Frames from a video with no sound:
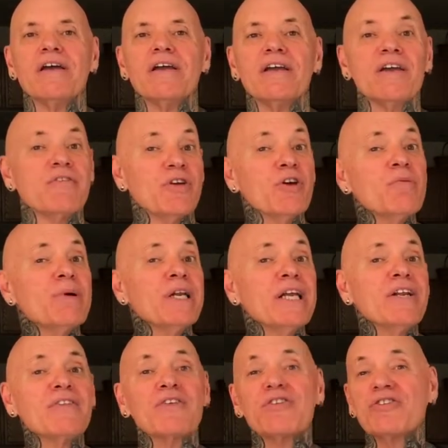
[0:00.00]
If you've been
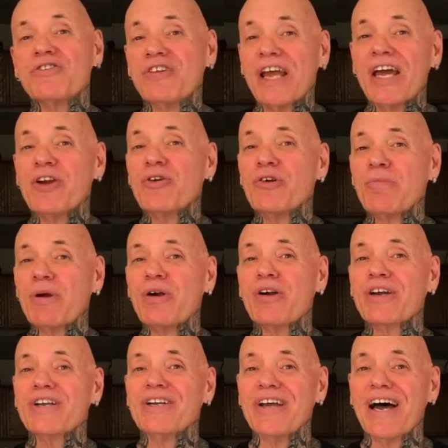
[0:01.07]
eating the standard
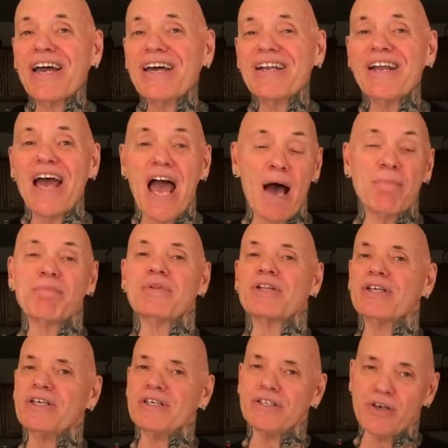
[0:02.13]
American diet,
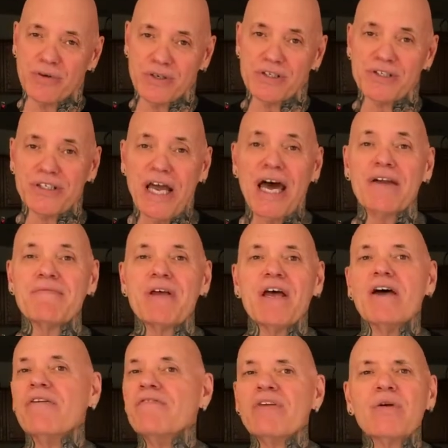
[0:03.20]
aptly known as SAD,
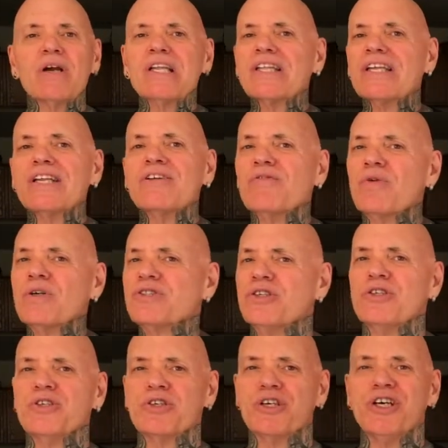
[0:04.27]
very little of what's
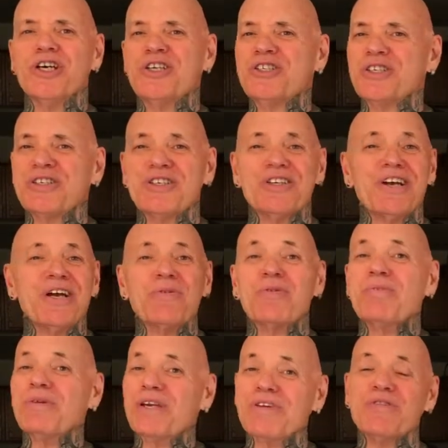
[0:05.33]
in your kitchen today
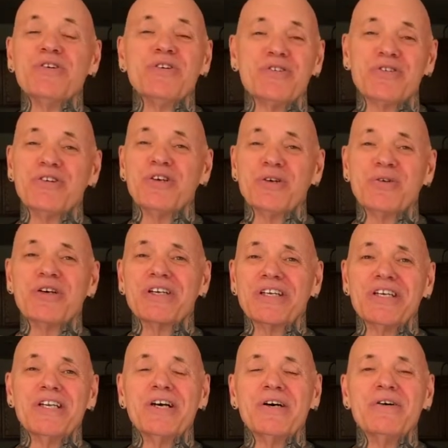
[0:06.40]
will be of use to you on
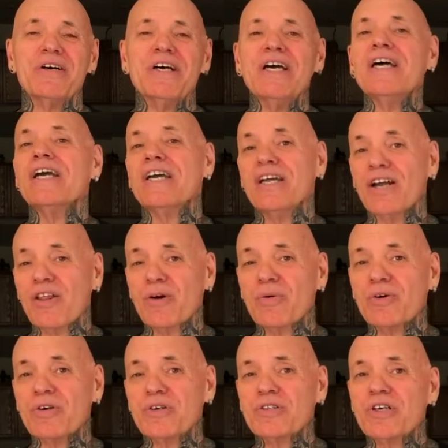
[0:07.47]
keto. In other
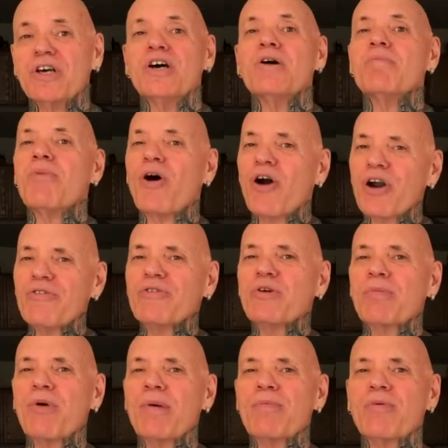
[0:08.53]
words, part of your
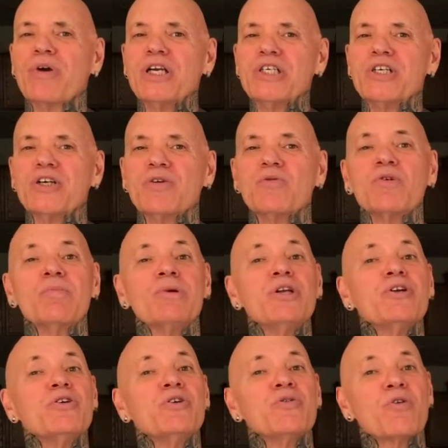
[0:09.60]
preparation will be
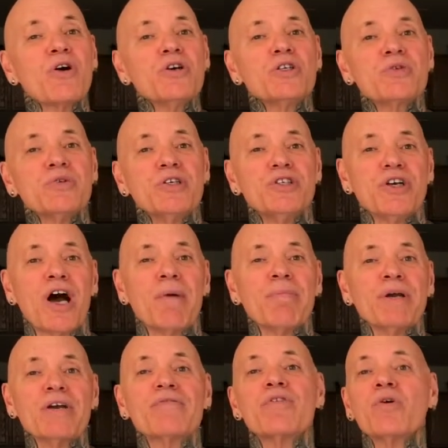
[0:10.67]
to do grocery
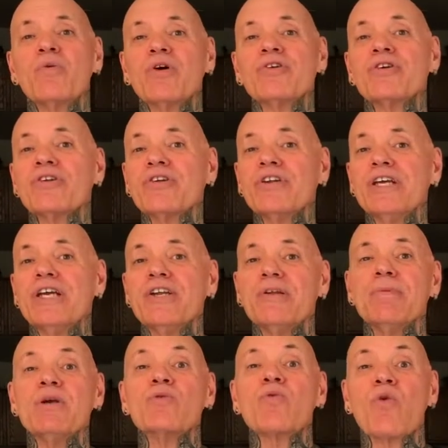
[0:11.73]
shopping for what you'll need to
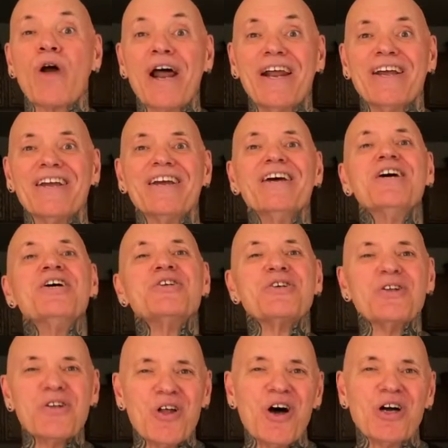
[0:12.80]
be ready
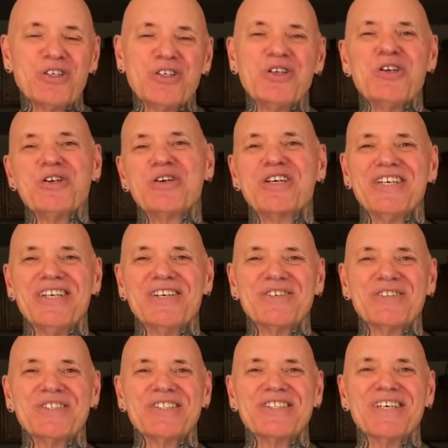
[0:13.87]
to launch into your
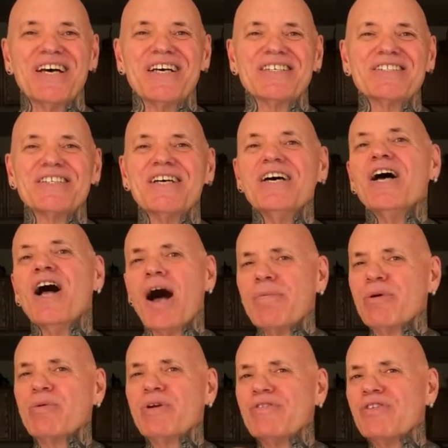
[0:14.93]
keto success. I'll
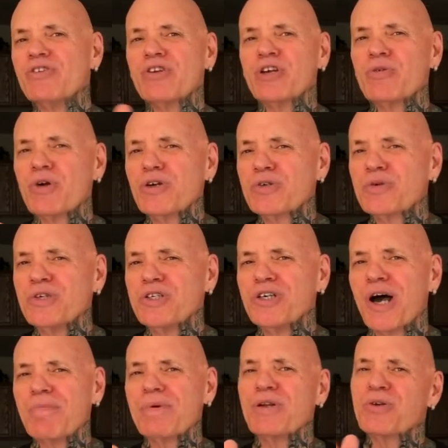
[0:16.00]
be revisiting grocery
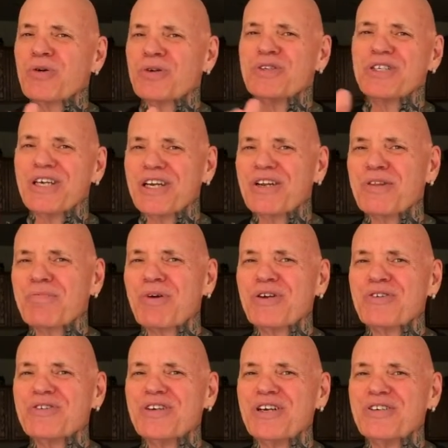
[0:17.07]
shopping towards the end of the
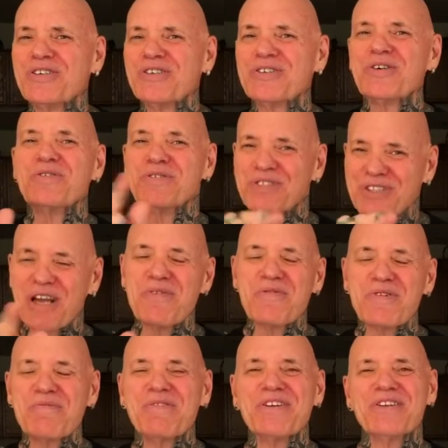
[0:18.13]
presentation, so stay
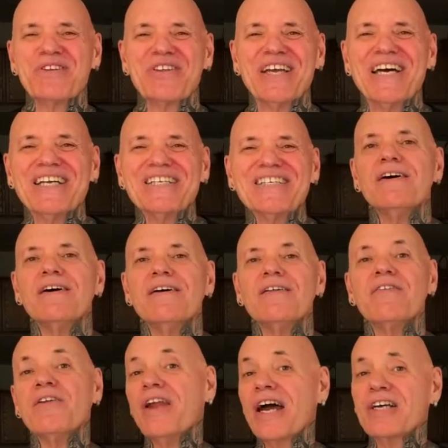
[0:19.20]
with me until the end.
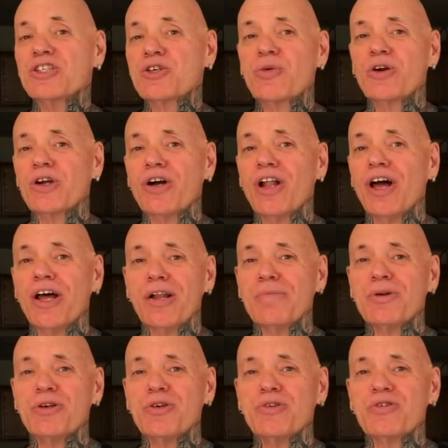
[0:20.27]
The next critical
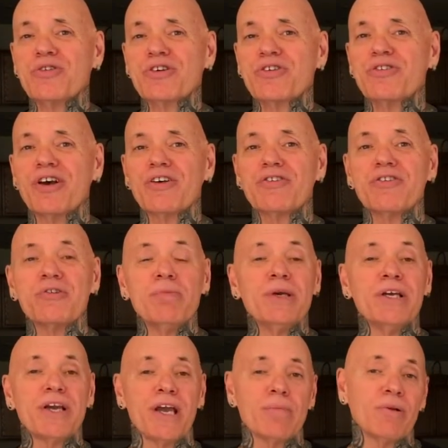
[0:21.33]
element to your success is
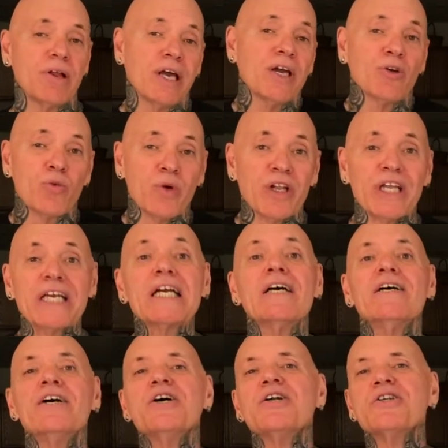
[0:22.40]
being able and willing
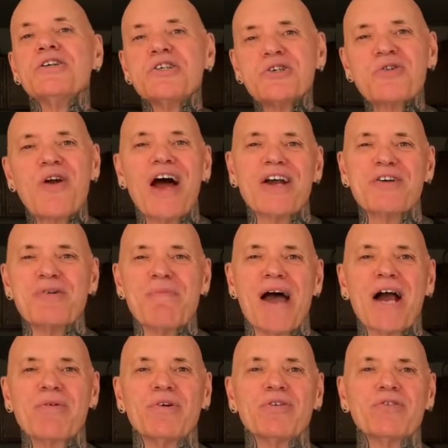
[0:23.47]
to track your
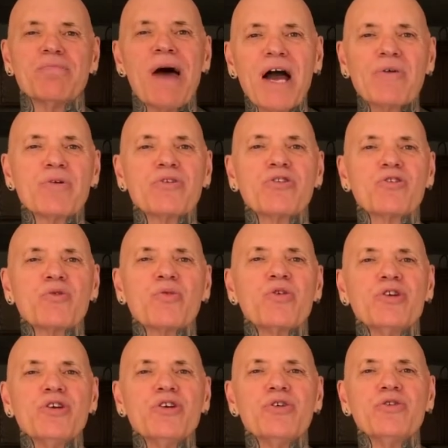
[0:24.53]
macros. Macros is the
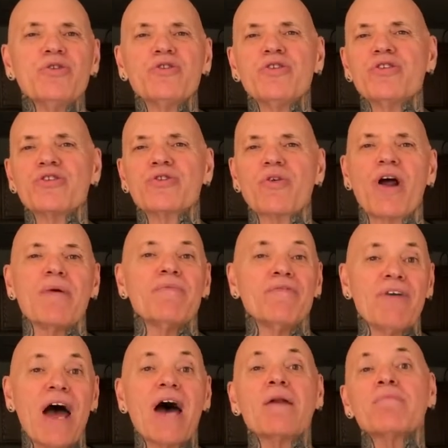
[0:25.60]
word used to describe
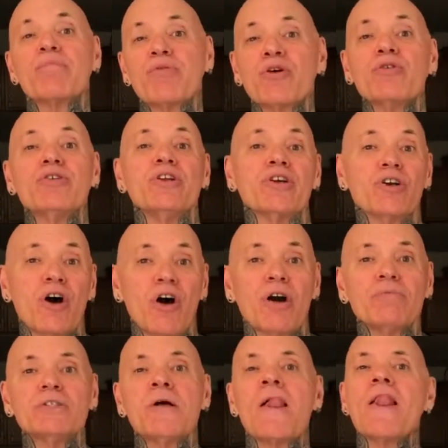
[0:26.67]
fat, protein, and carbs,